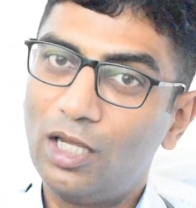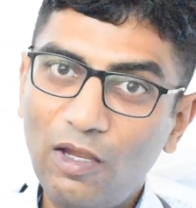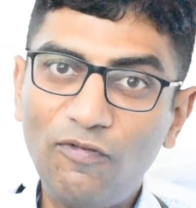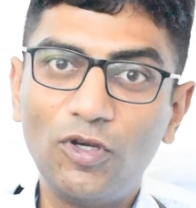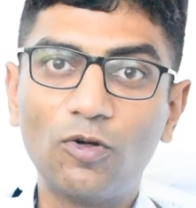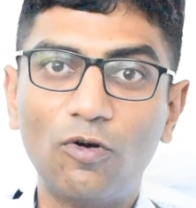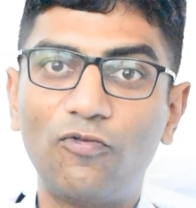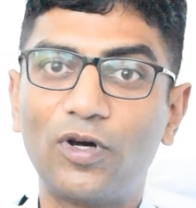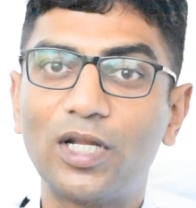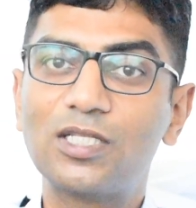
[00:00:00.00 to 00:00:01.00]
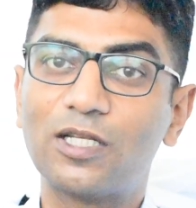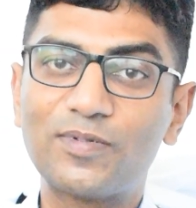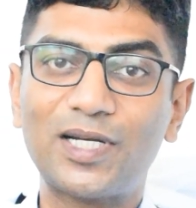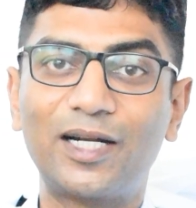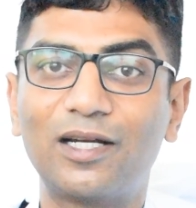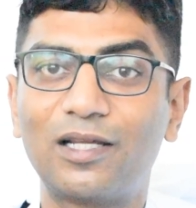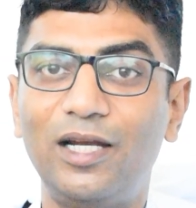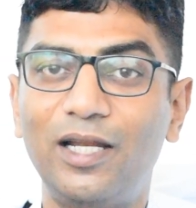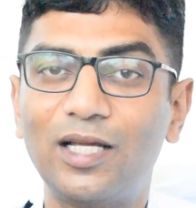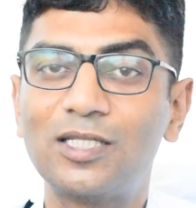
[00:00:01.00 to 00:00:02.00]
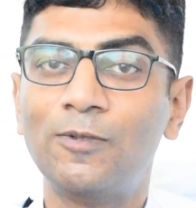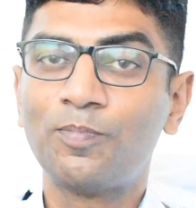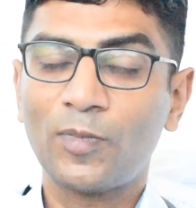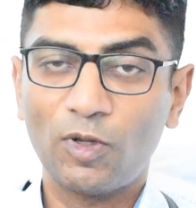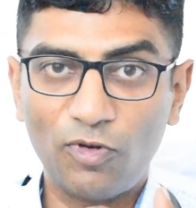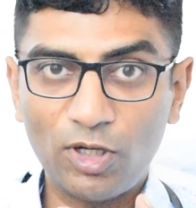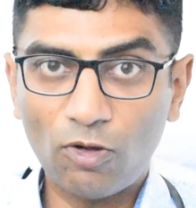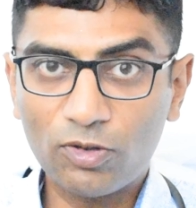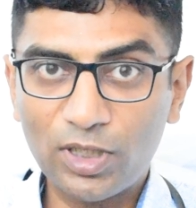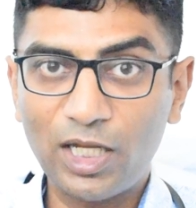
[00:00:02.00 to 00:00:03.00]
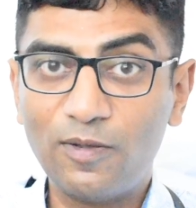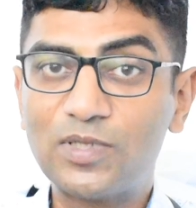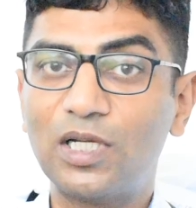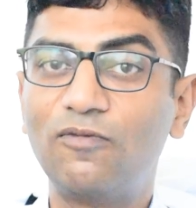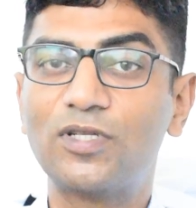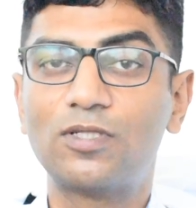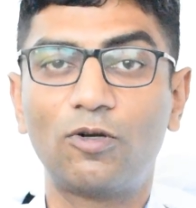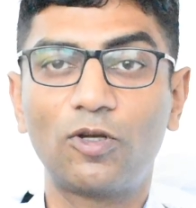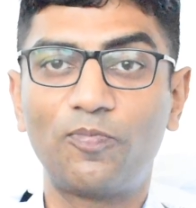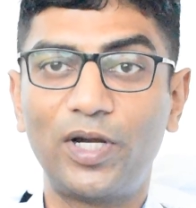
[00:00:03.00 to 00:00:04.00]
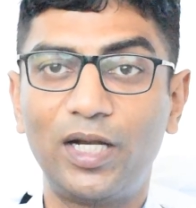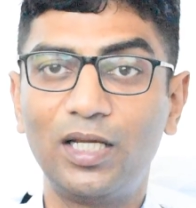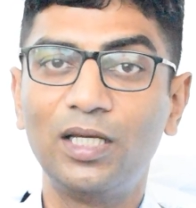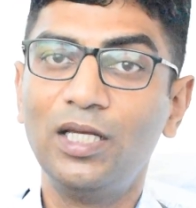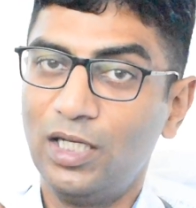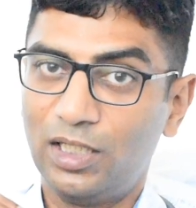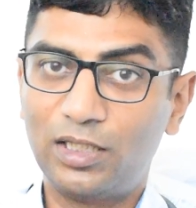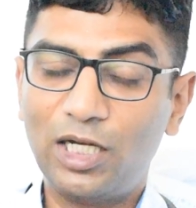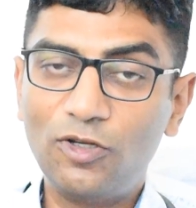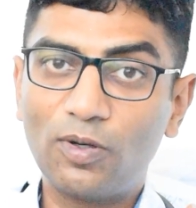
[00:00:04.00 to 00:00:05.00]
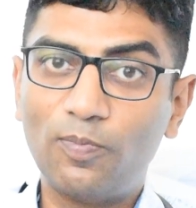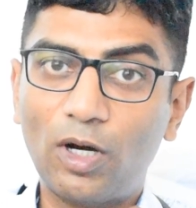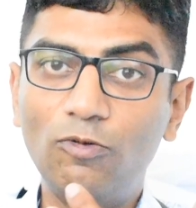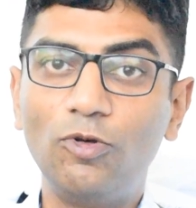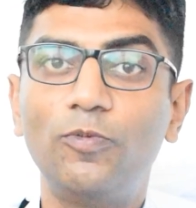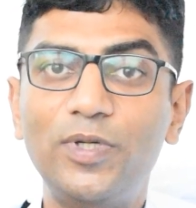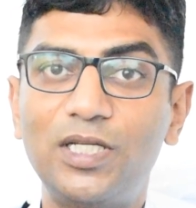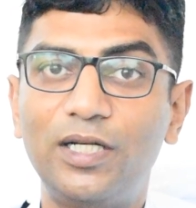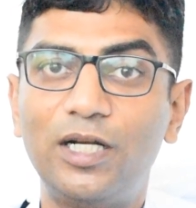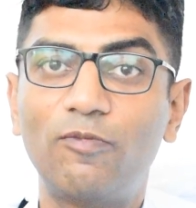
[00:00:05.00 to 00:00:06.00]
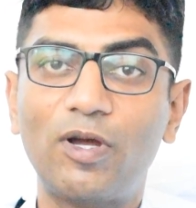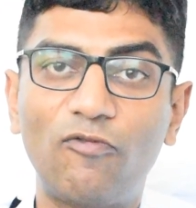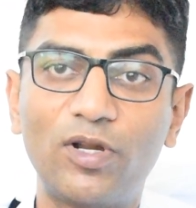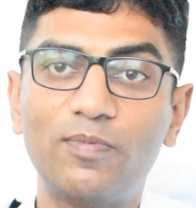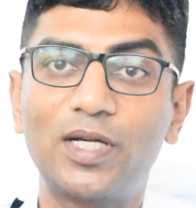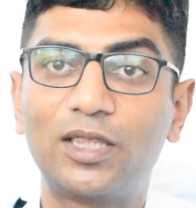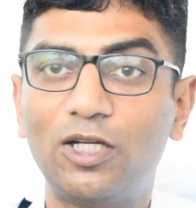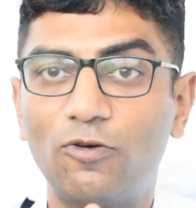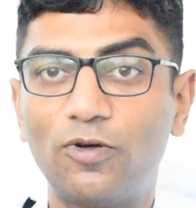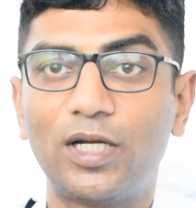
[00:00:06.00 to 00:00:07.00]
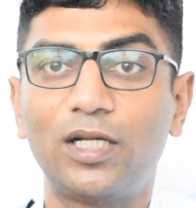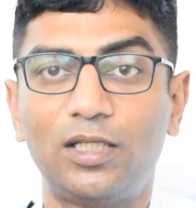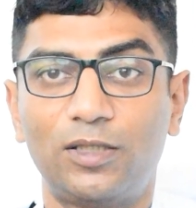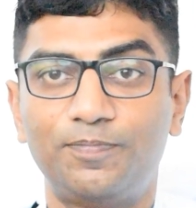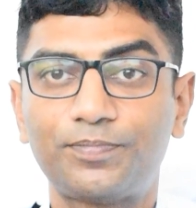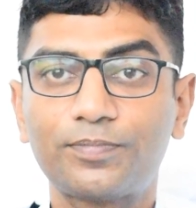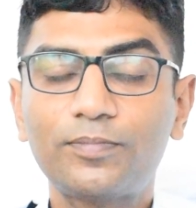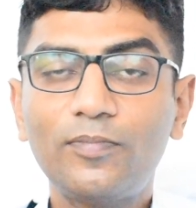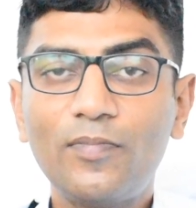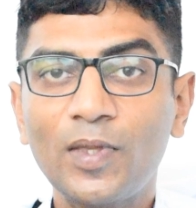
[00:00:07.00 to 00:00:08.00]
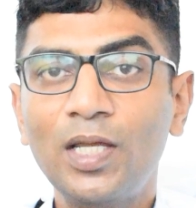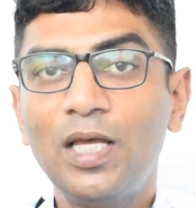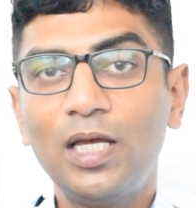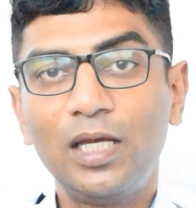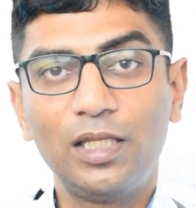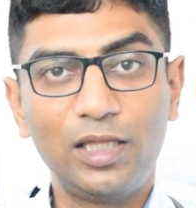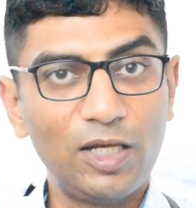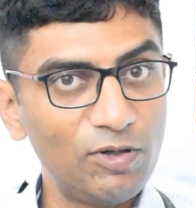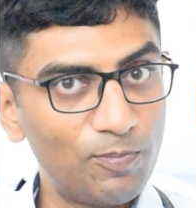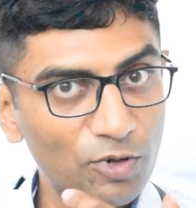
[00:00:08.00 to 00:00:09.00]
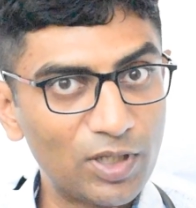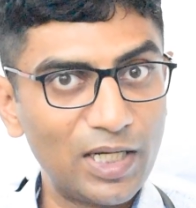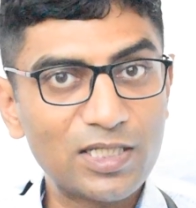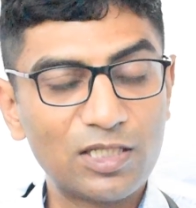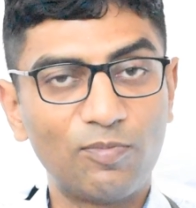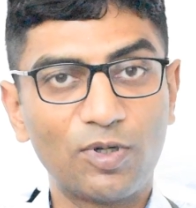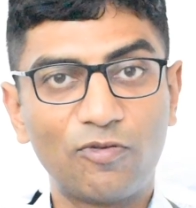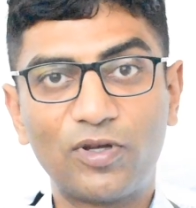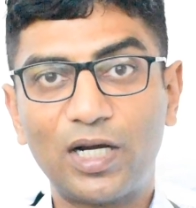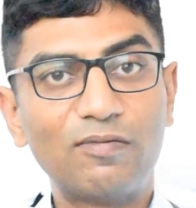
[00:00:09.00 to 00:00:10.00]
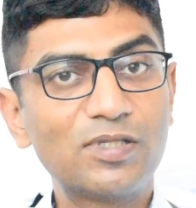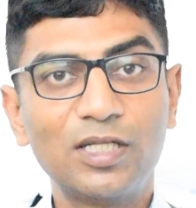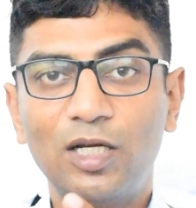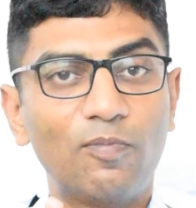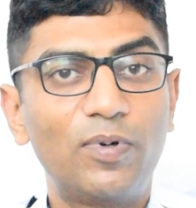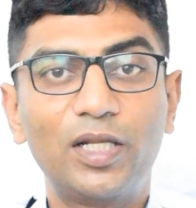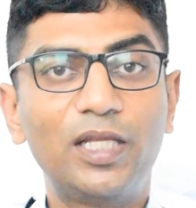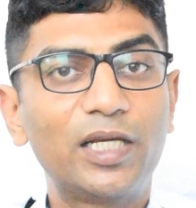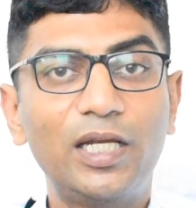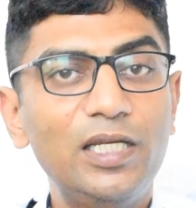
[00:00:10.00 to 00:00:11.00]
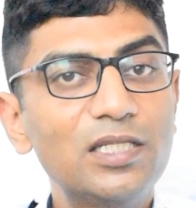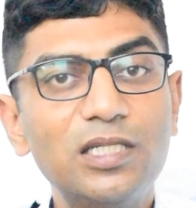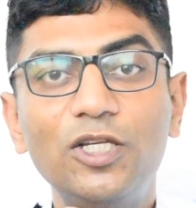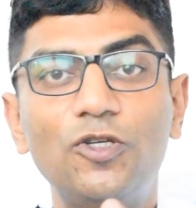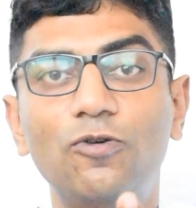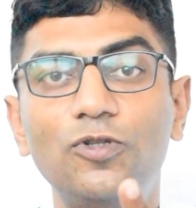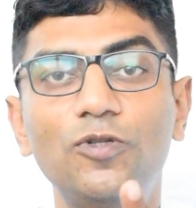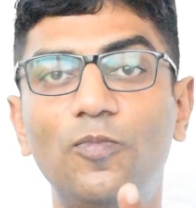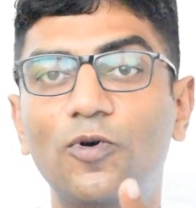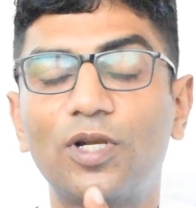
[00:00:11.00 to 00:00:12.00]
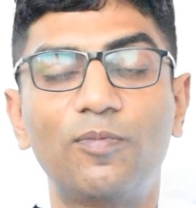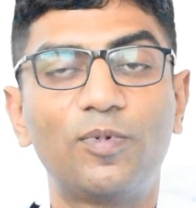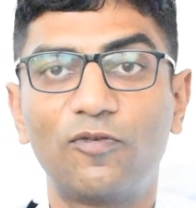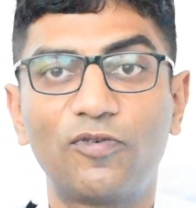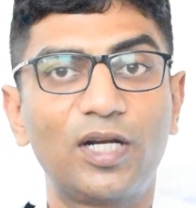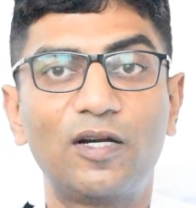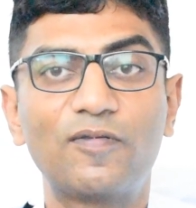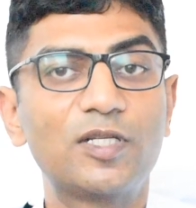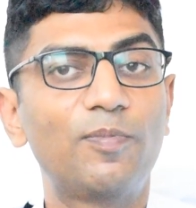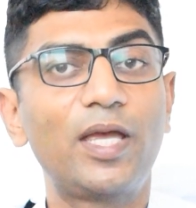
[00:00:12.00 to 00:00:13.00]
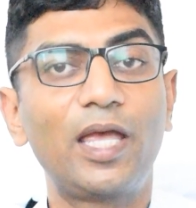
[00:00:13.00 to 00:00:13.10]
If you go for a substandard clinics where doctor himself is not operating, then you are bound to be cheated by one method or another. They will put less number of grafts, but they can easily show you more number of grafts by